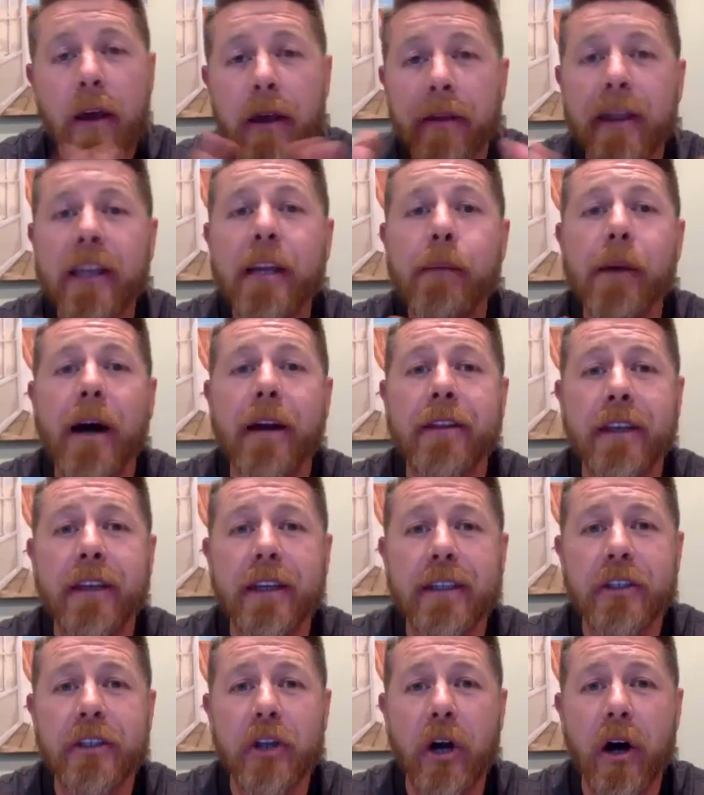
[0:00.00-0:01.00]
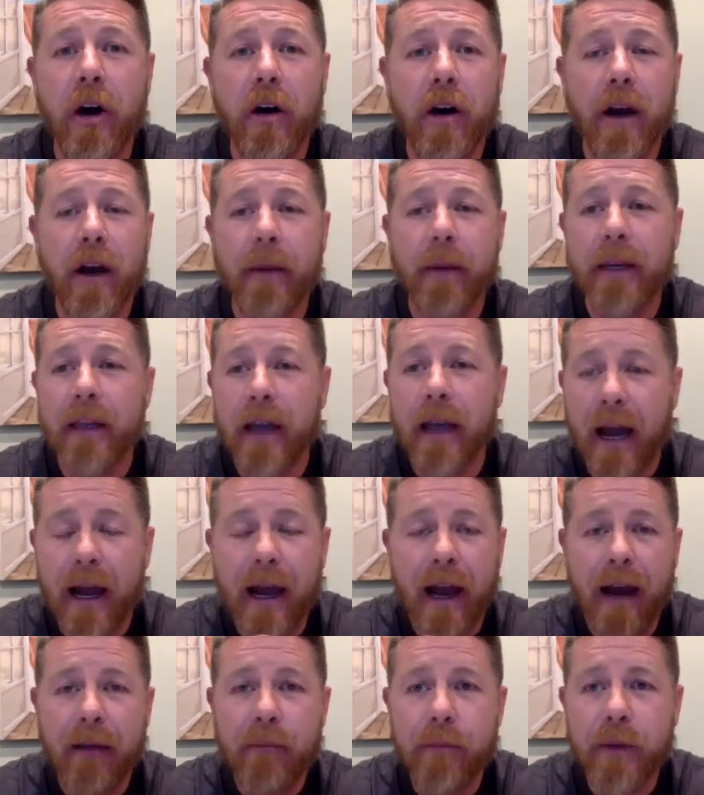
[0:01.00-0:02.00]
Think about this, y'all. I mean,
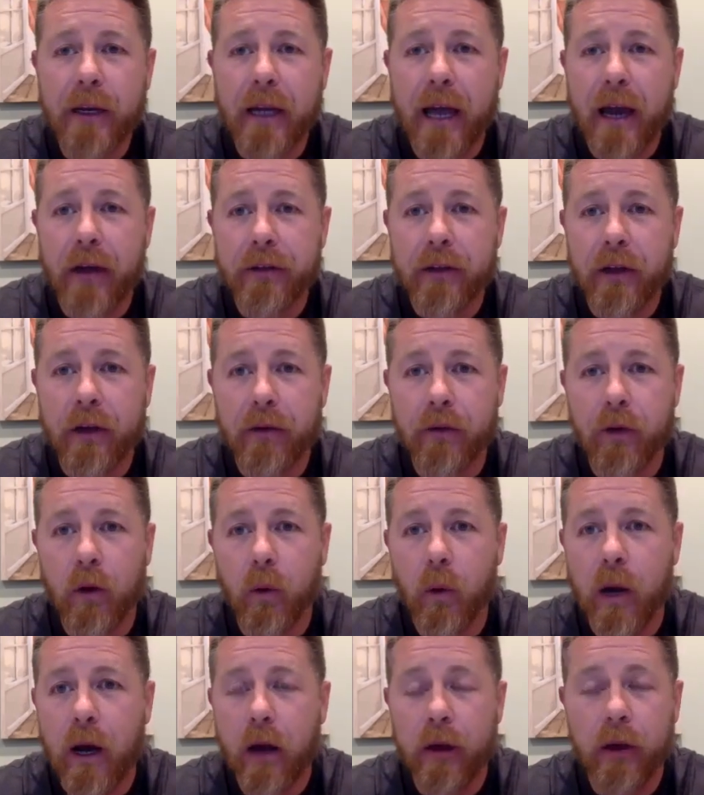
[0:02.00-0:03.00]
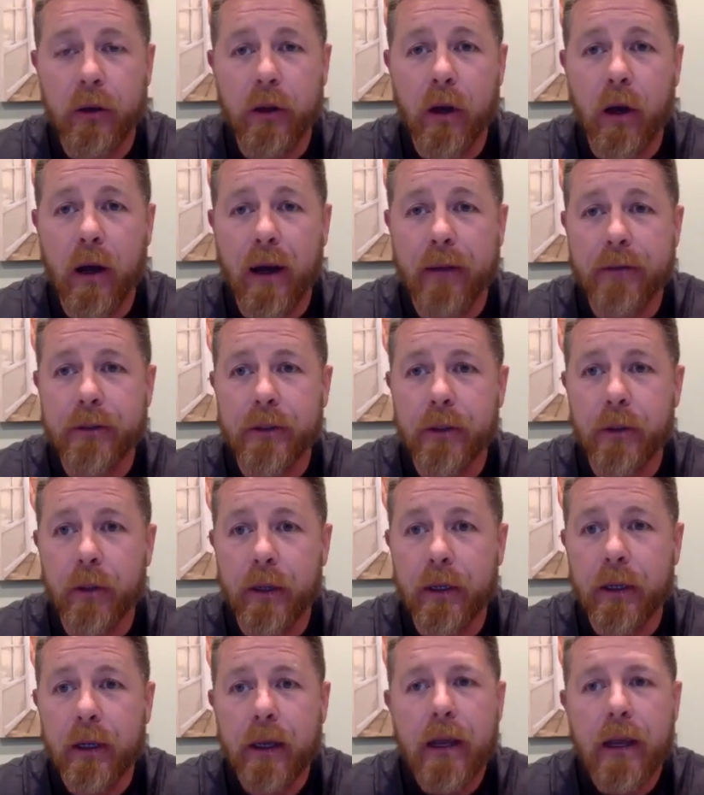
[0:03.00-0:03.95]
I've been out there for a while. I know y'all have too. And